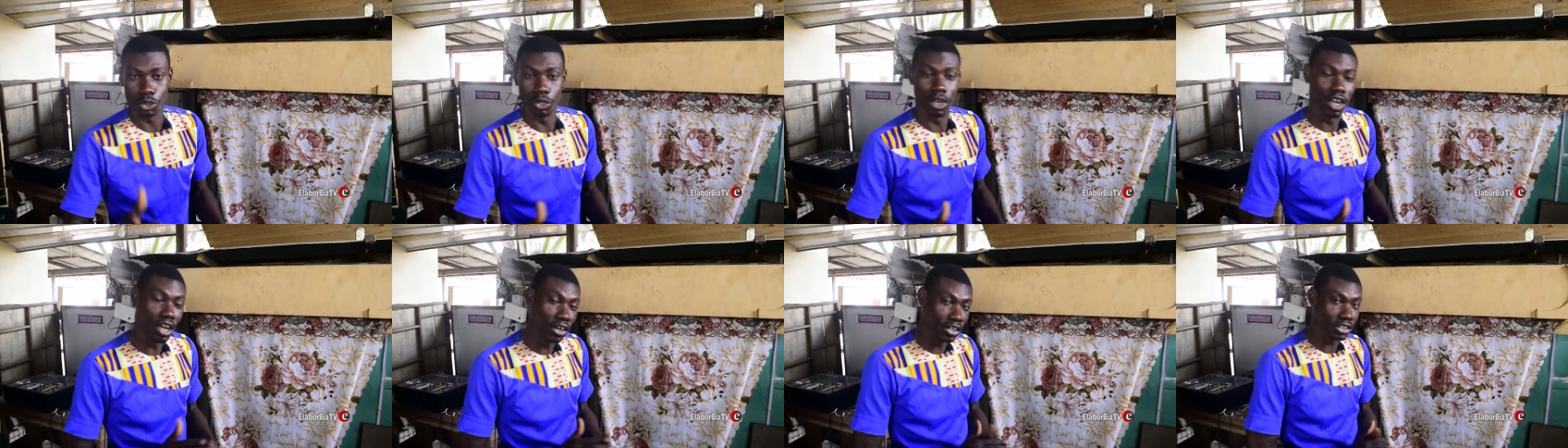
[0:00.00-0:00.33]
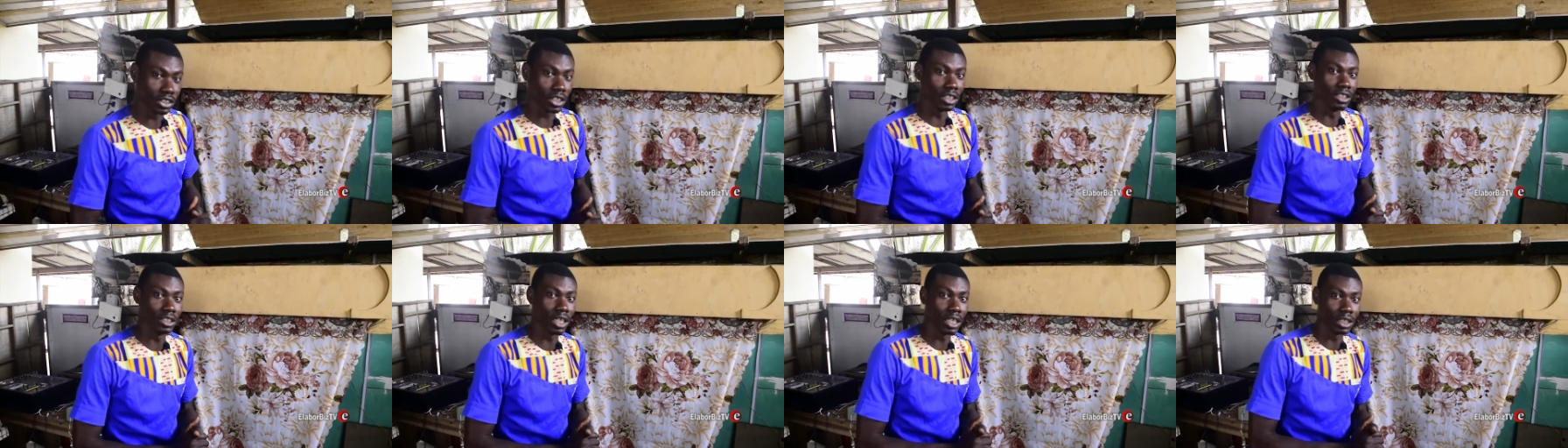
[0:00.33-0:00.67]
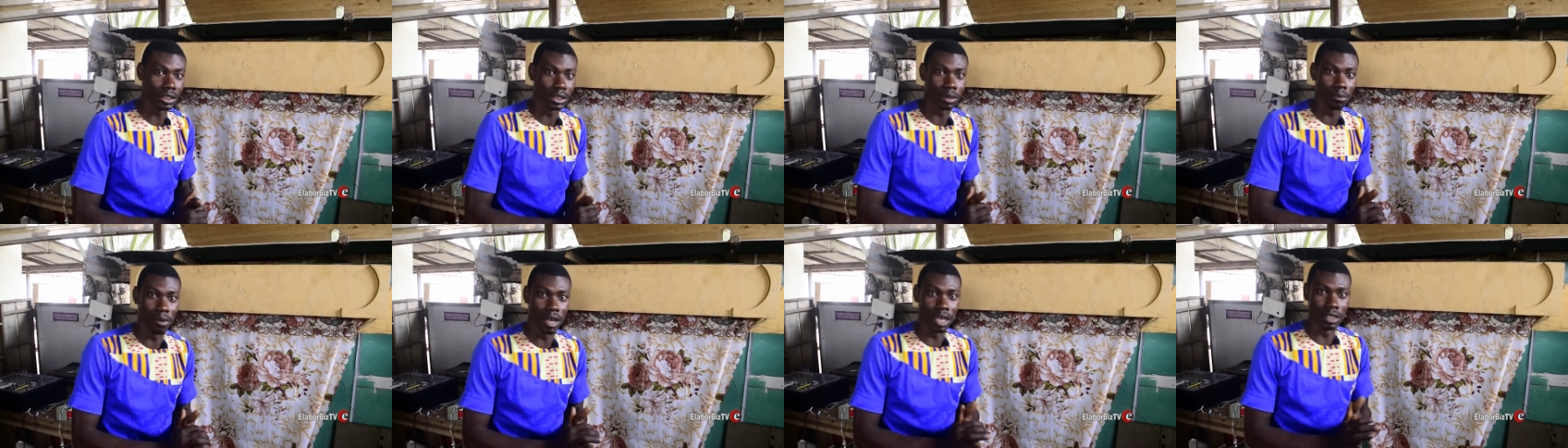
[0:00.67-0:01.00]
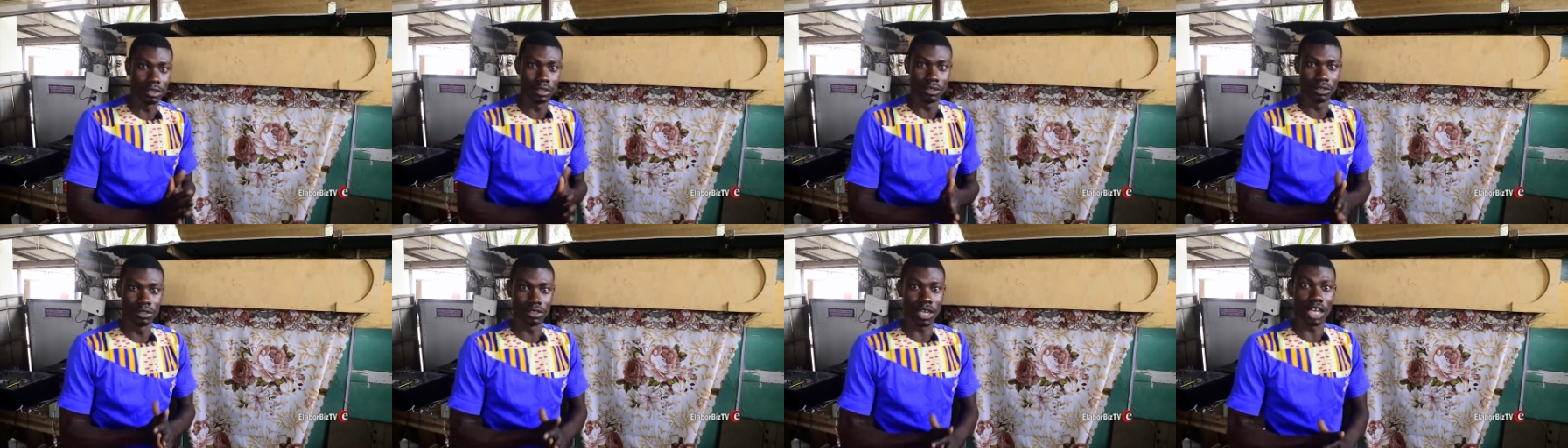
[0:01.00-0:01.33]
So ladies and
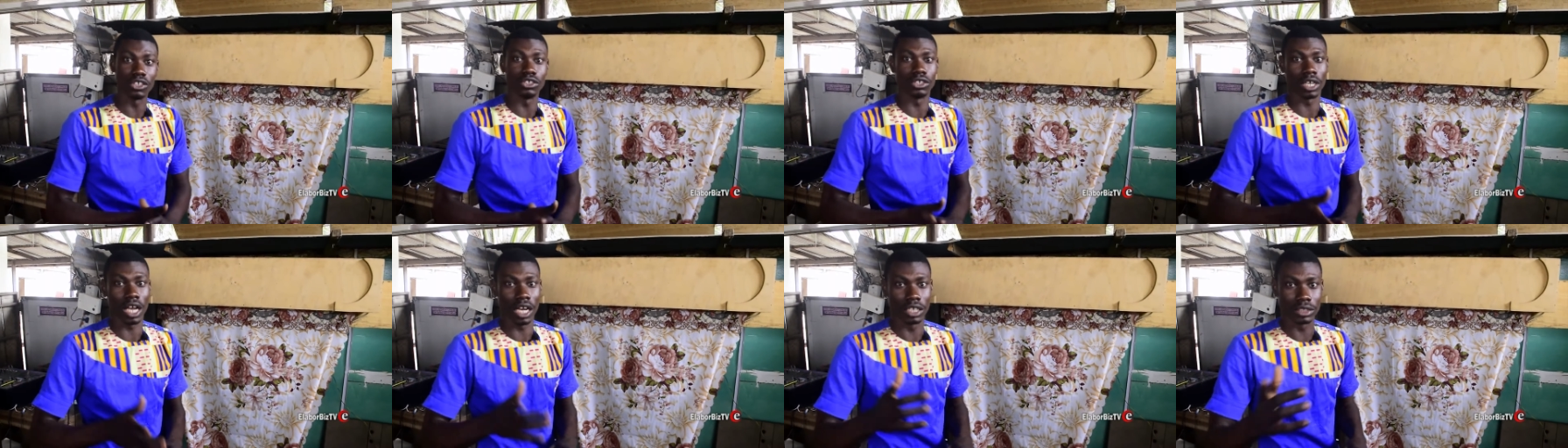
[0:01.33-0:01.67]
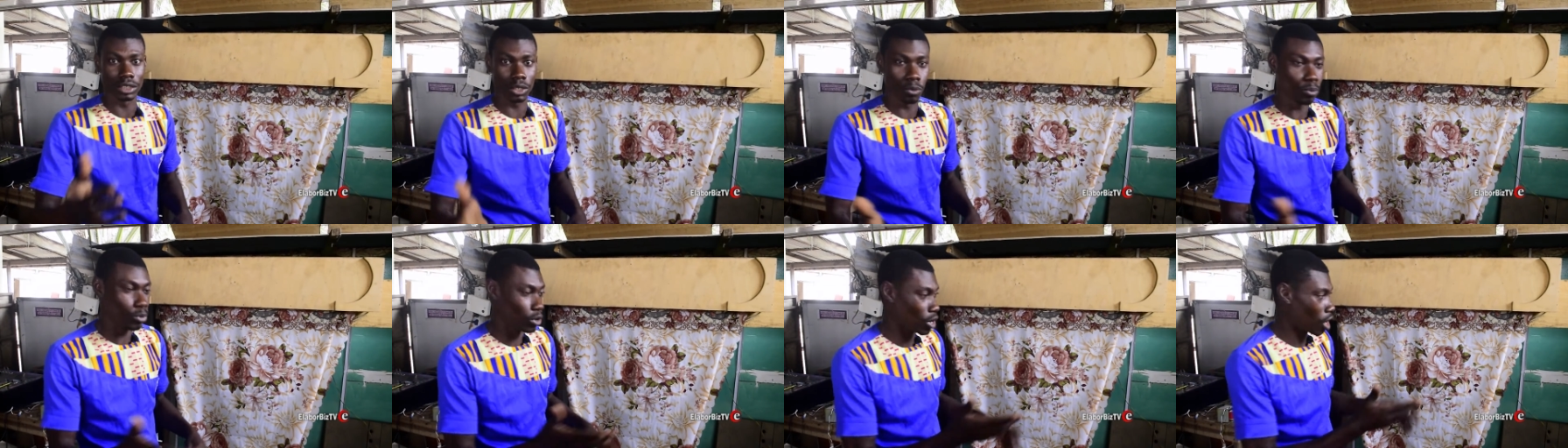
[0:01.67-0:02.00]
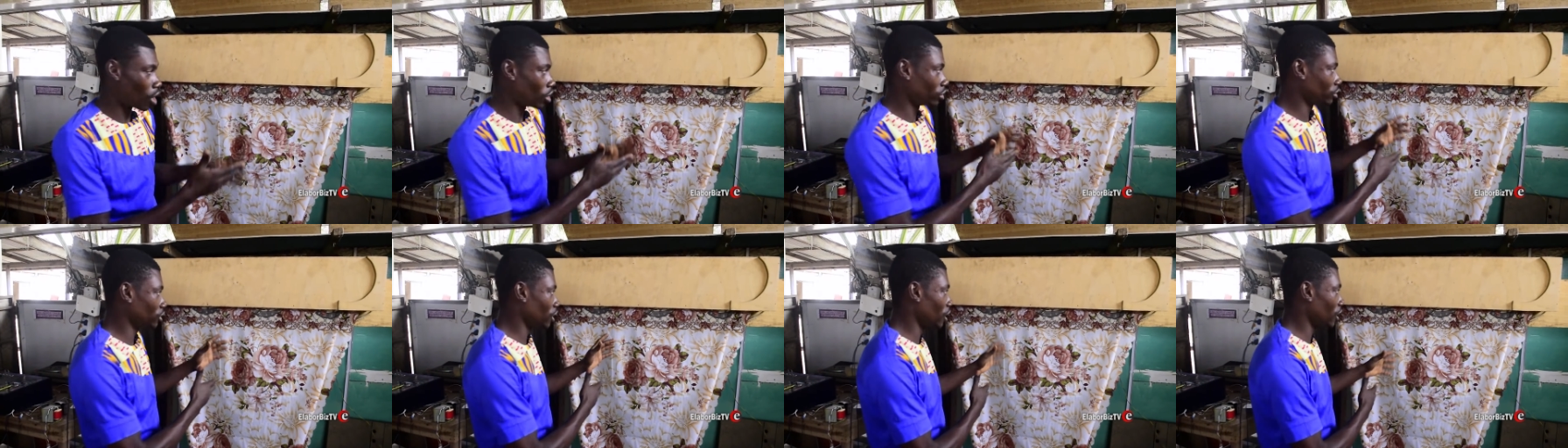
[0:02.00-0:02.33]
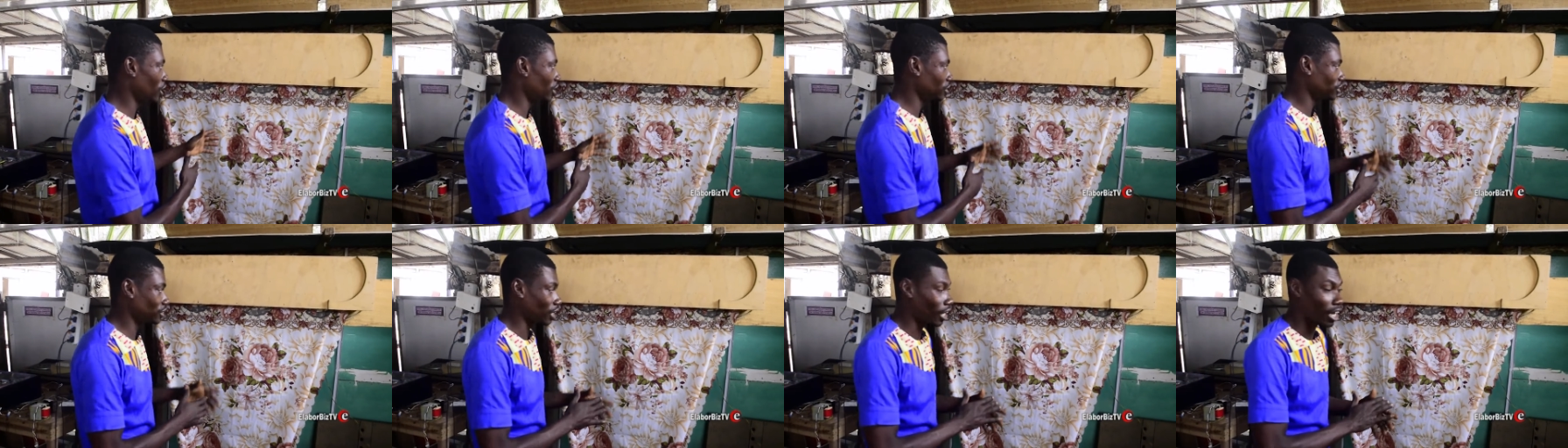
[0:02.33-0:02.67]
gentlemen, as you can see, we are on
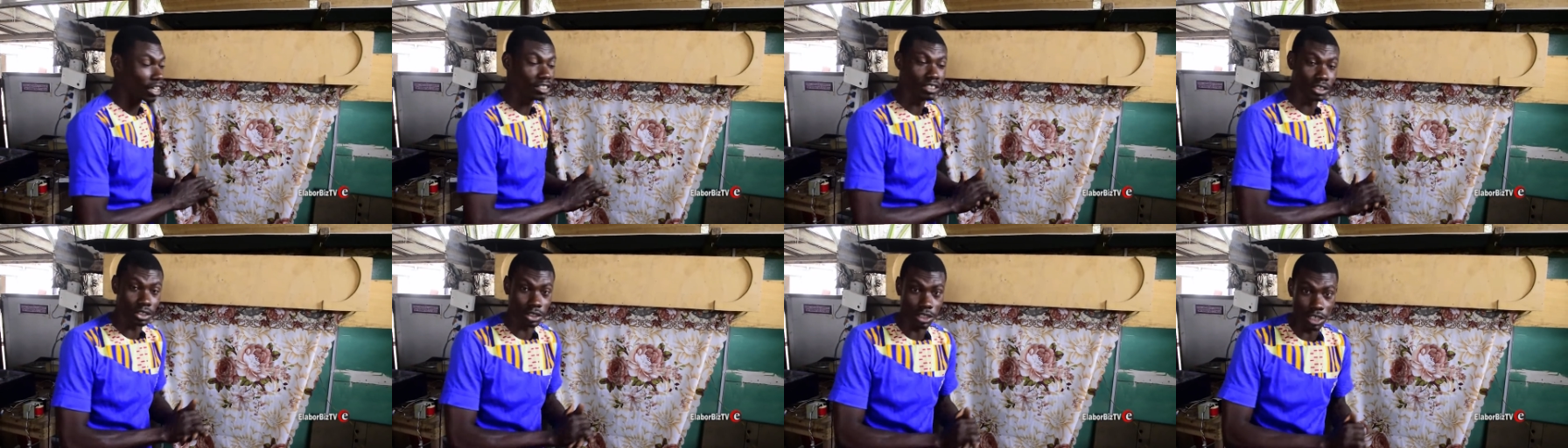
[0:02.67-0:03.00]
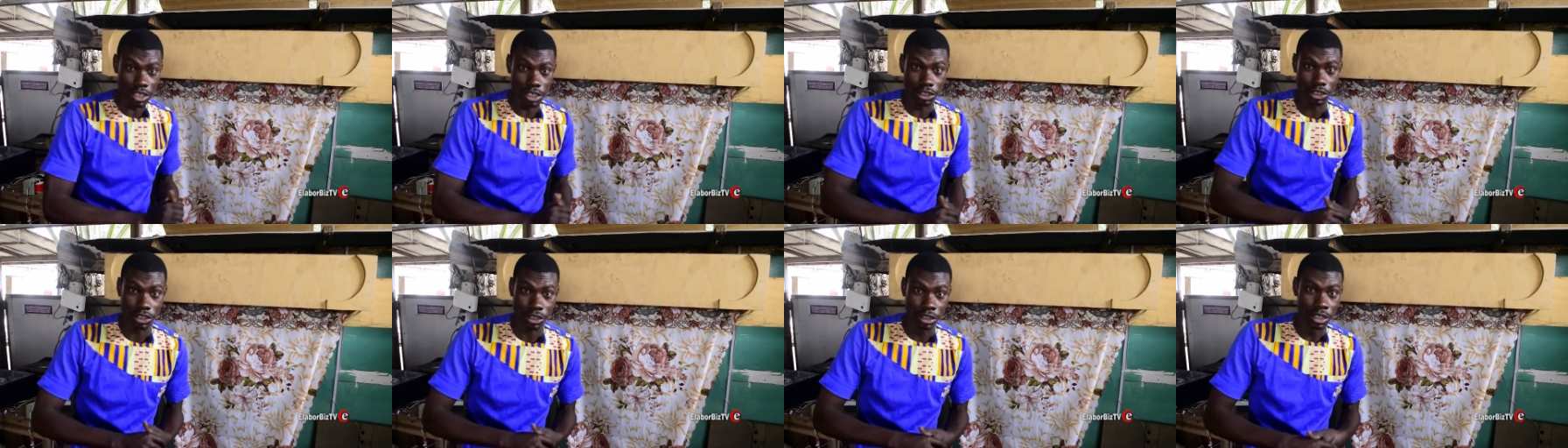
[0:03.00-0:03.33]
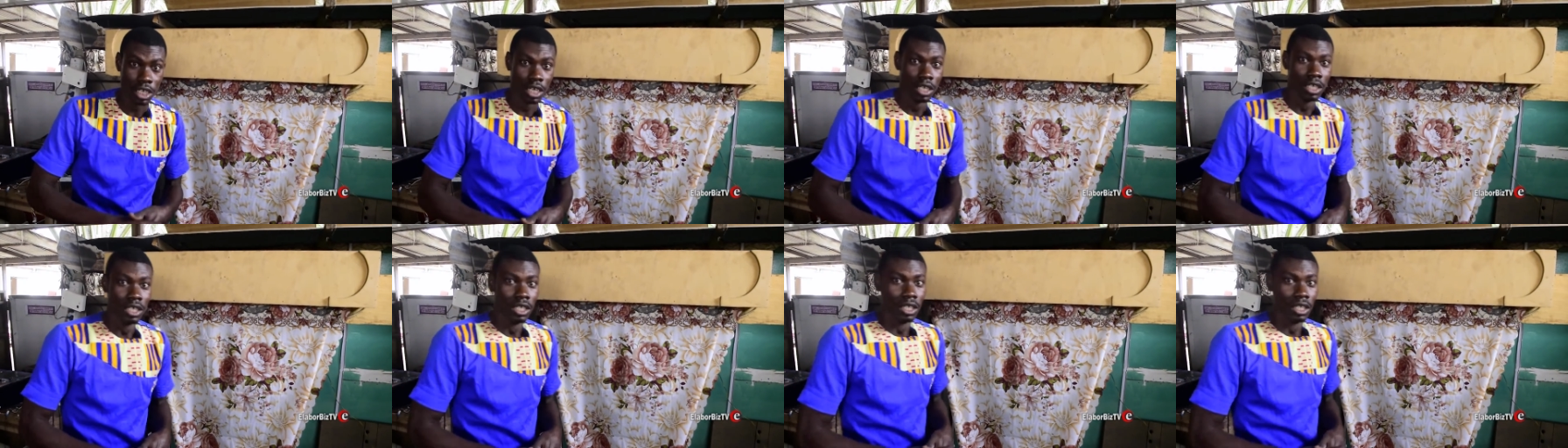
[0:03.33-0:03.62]
the second stage.